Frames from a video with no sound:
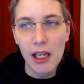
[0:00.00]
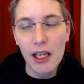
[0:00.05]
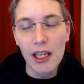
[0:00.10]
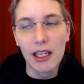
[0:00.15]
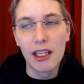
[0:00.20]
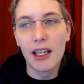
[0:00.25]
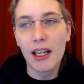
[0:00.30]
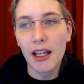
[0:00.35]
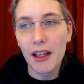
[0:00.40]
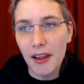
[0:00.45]

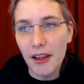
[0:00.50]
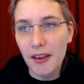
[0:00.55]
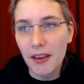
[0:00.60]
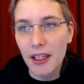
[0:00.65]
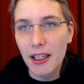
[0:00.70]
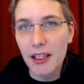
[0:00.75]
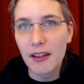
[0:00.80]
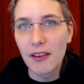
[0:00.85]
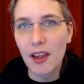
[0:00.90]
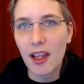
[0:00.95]
And another
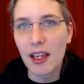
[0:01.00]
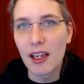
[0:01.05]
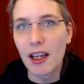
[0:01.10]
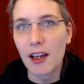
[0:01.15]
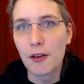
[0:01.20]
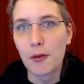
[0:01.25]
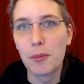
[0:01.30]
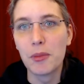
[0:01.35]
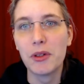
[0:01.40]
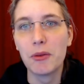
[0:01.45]
thing that
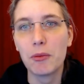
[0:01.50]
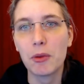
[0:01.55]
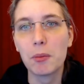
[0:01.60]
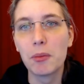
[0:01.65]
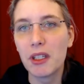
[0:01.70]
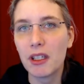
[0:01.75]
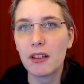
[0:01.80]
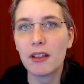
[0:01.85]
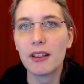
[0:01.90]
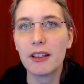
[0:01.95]
I've been
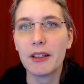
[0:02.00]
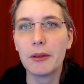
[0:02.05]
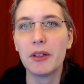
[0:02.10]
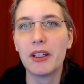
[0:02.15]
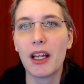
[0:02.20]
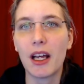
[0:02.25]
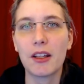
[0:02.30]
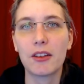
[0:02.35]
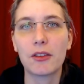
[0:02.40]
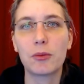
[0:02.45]
repeatedly been
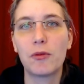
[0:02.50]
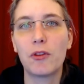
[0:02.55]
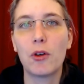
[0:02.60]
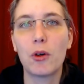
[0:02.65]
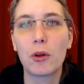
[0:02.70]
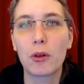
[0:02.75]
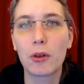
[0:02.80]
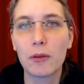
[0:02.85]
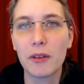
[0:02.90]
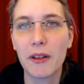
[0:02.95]
asked
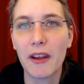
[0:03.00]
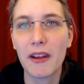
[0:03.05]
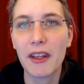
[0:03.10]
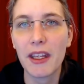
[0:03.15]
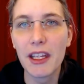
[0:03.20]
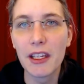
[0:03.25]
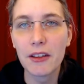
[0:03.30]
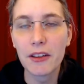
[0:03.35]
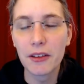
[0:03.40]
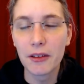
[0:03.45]
for over the
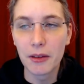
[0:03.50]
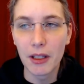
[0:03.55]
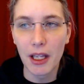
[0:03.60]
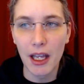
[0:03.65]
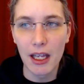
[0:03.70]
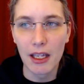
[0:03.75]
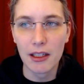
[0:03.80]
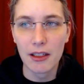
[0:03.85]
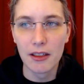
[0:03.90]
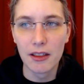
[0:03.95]
years
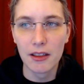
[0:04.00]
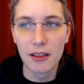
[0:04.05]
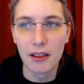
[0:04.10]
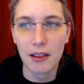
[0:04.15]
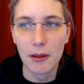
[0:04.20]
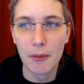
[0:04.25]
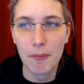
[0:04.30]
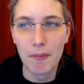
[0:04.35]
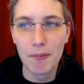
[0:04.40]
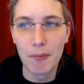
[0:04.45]
and
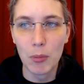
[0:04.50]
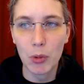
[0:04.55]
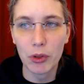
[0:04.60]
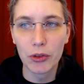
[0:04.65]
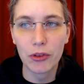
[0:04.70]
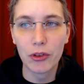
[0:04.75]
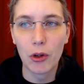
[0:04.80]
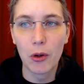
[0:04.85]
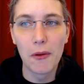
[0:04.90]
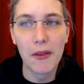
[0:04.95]
um, more
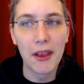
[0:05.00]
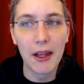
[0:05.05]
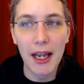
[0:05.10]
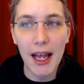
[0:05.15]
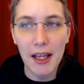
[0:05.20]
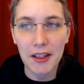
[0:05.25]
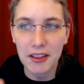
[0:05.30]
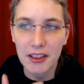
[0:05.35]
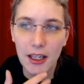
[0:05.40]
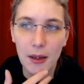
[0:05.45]
so in the
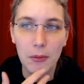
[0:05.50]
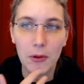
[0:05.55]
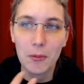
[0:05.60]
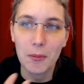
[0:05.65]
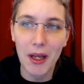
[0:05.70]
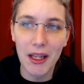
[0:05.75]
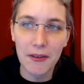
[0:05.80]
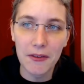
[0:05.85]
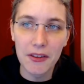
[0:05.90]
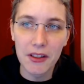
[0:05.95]
last couple of
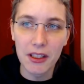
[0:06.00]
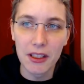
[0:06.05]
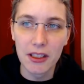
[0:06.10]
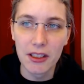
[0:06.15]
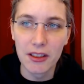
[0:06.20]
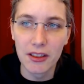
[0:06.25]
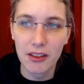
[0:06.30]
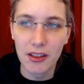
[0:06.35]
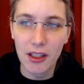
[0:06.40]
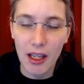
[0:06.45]
months
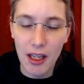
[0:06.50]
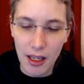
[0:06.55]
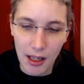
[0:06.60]
is